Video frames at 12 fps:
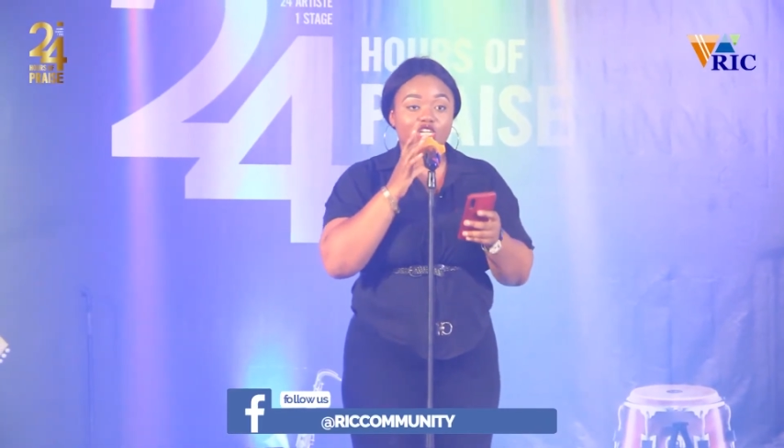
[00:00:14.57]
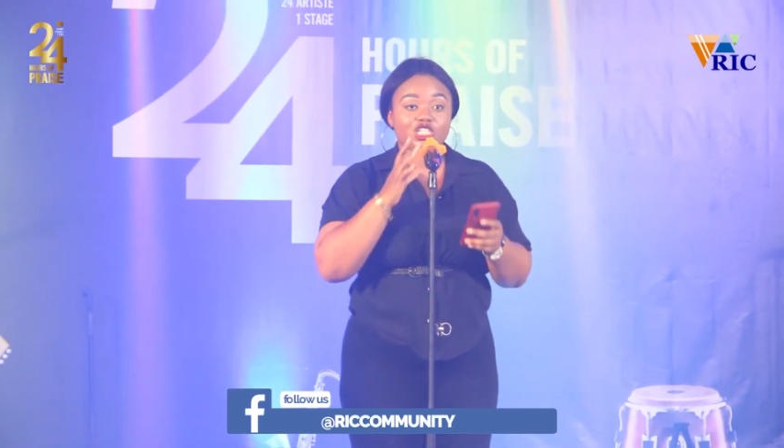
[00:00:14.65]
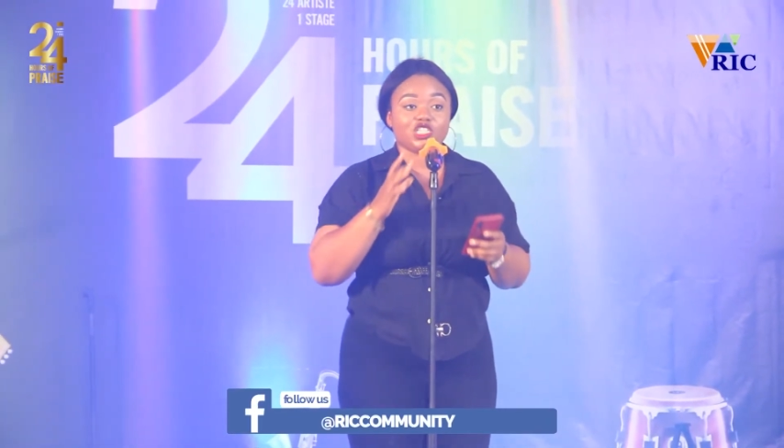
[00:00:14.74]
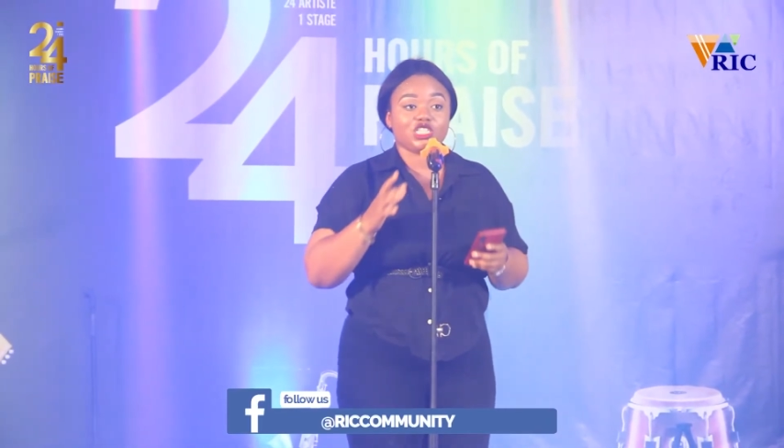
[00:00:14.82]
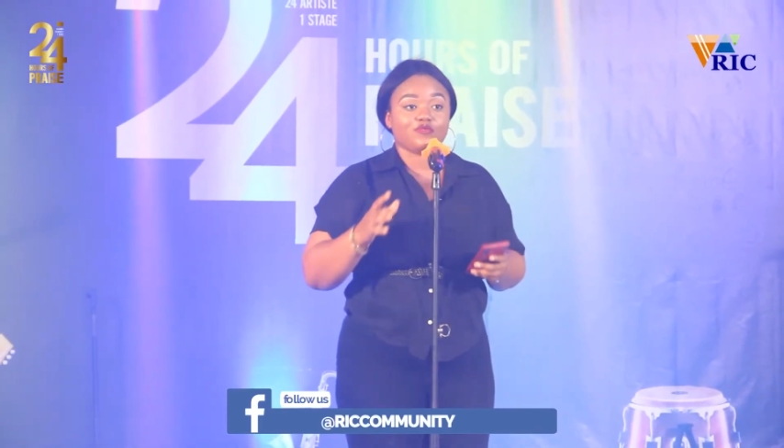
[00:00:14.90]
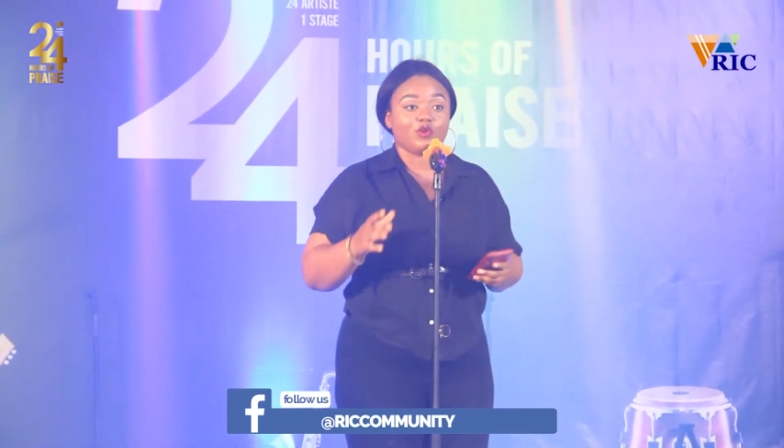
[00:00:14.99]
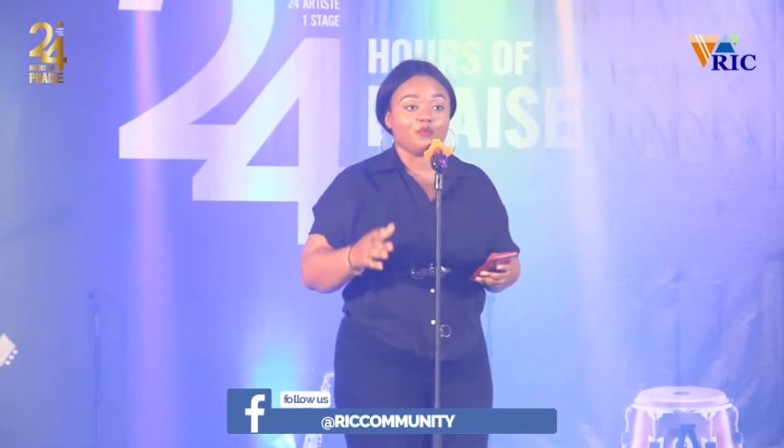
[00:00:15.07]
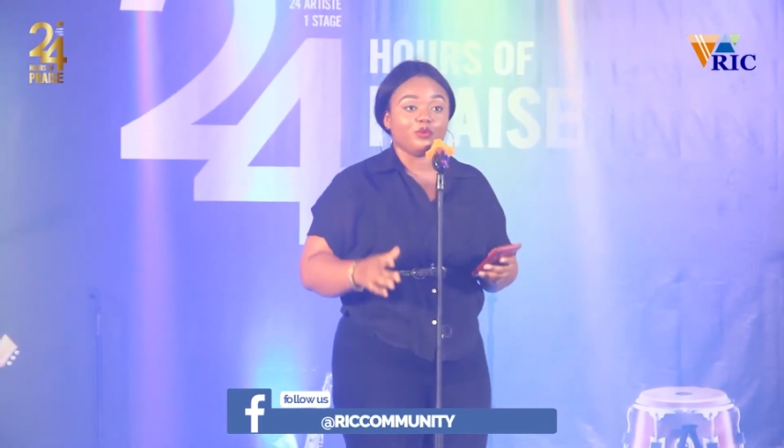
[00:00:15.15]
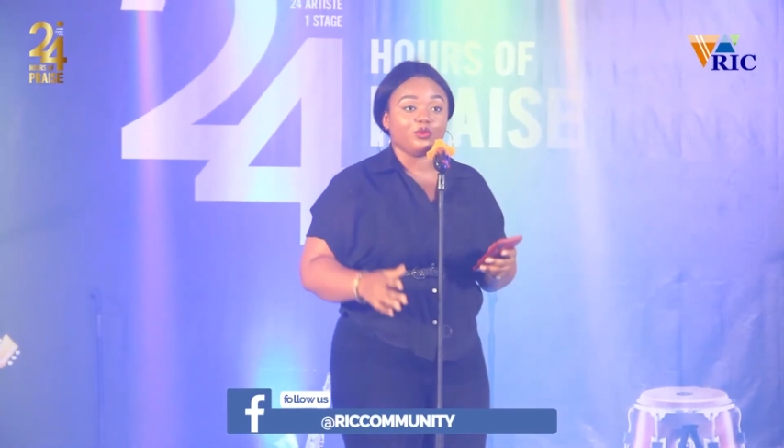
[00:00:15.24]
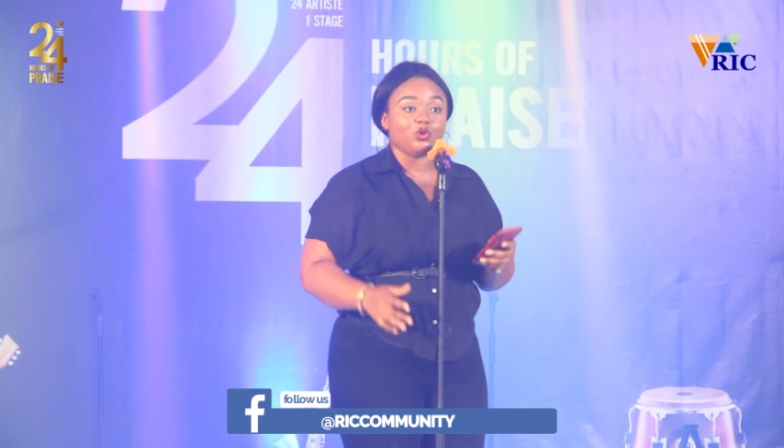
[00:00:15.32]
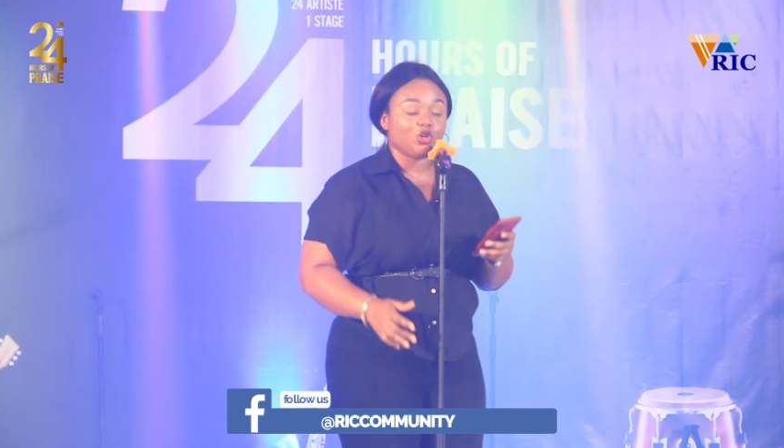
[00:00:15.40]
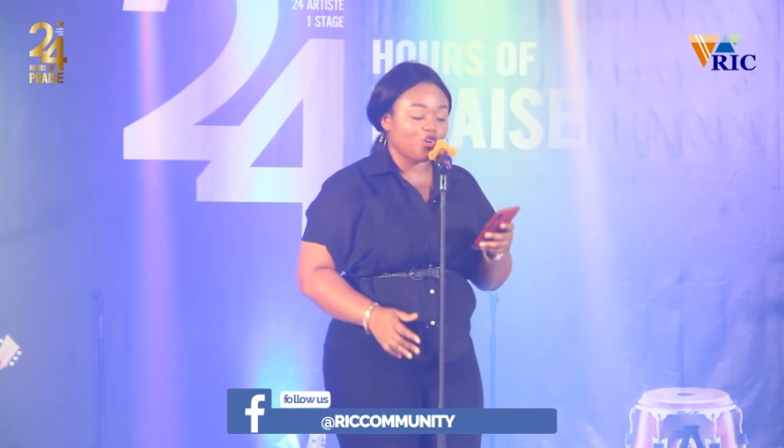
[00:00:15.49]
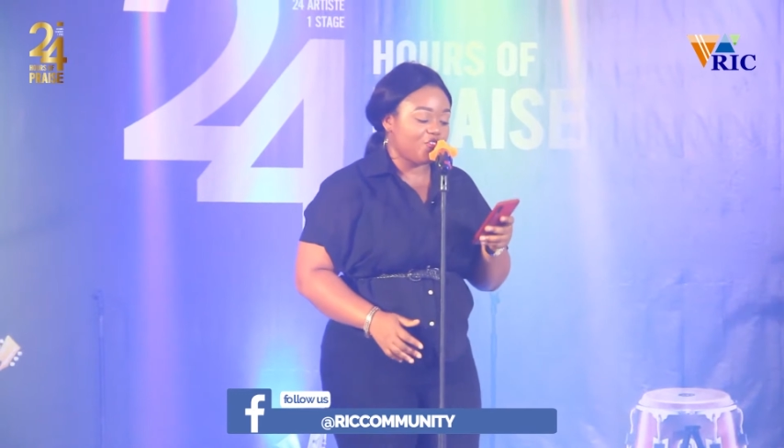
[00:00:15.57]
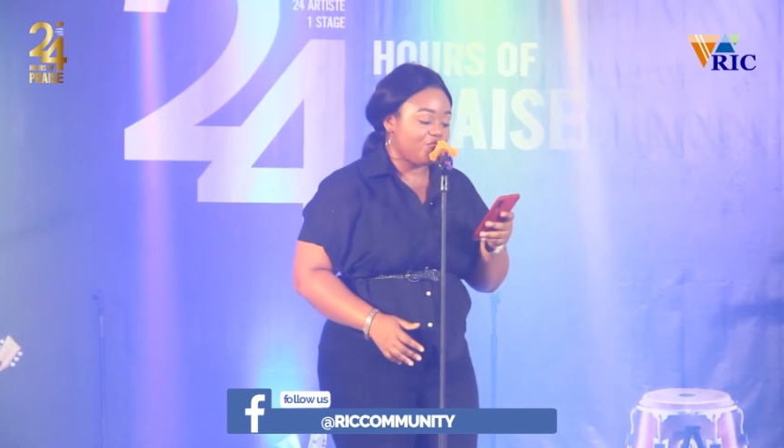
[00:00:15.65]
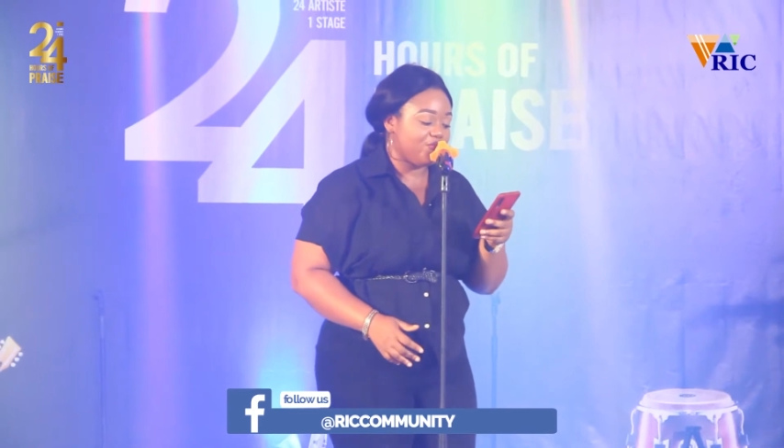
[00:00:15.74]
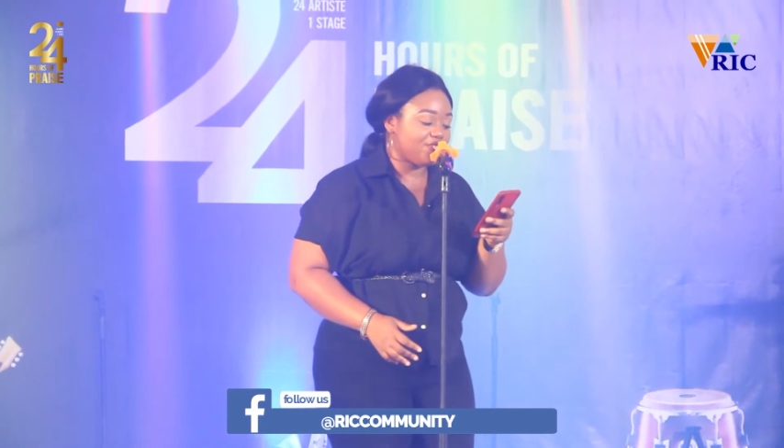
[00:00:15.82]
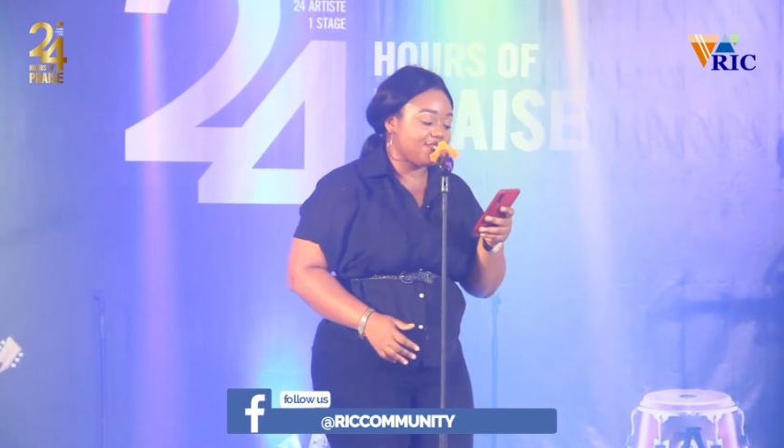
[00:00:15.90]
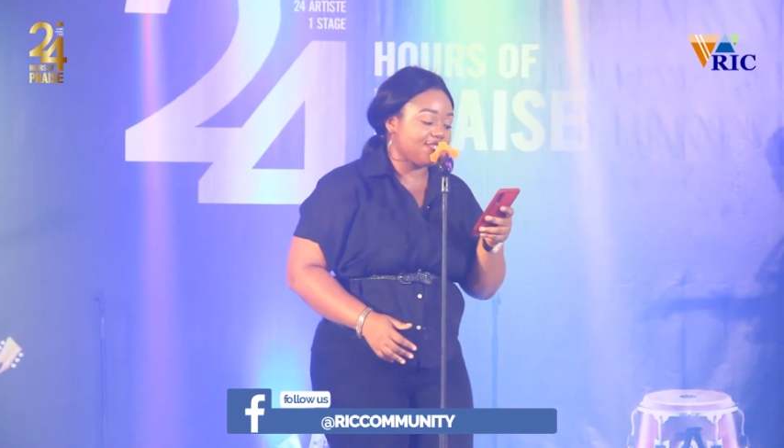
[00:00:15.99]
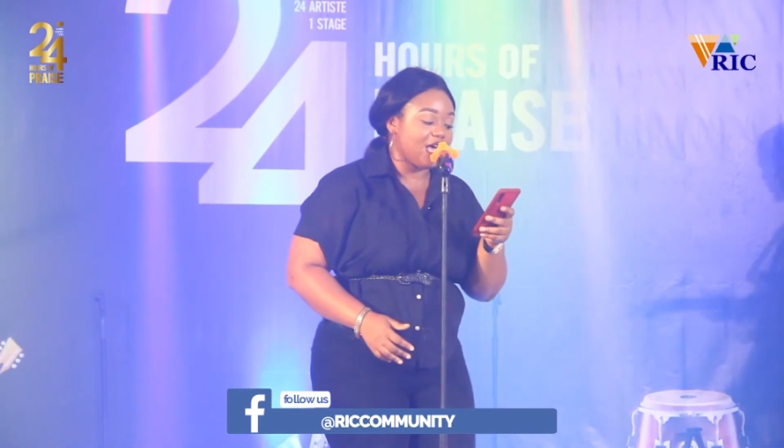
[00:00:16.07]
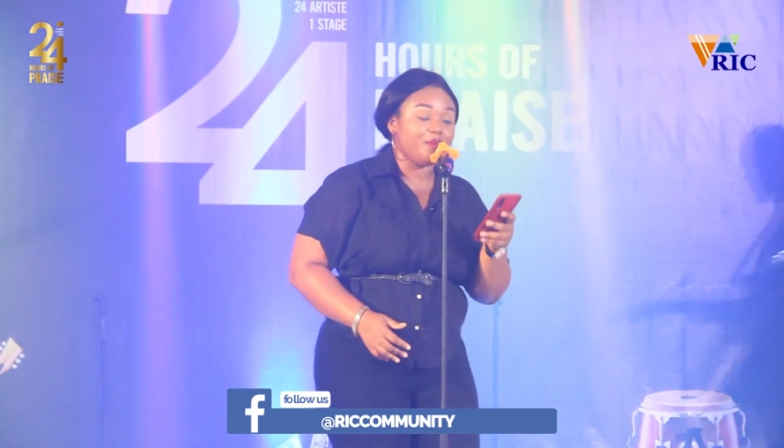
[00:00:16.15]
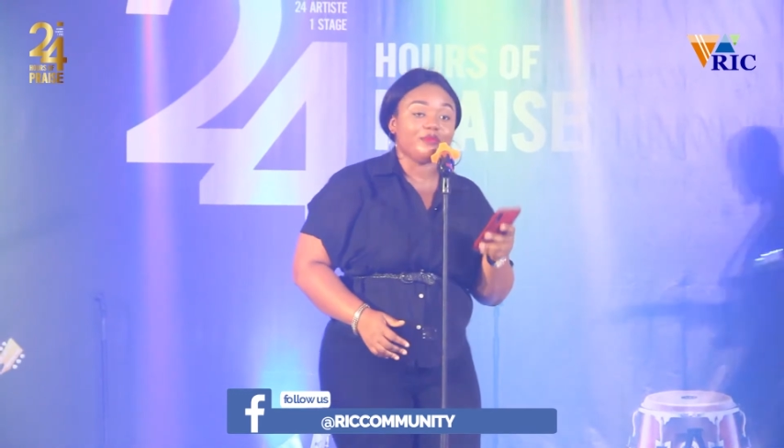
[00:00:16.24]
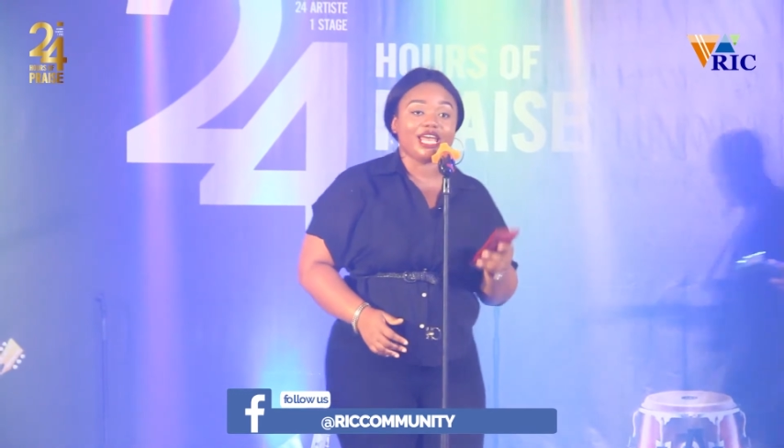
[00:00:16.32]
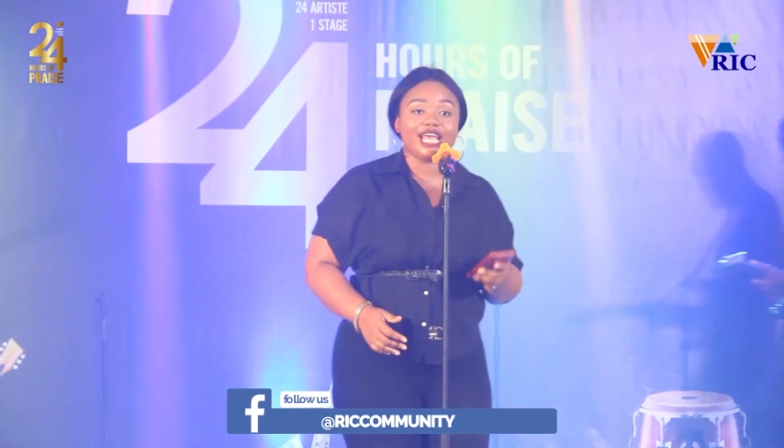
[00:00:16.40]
is from the book of Psalm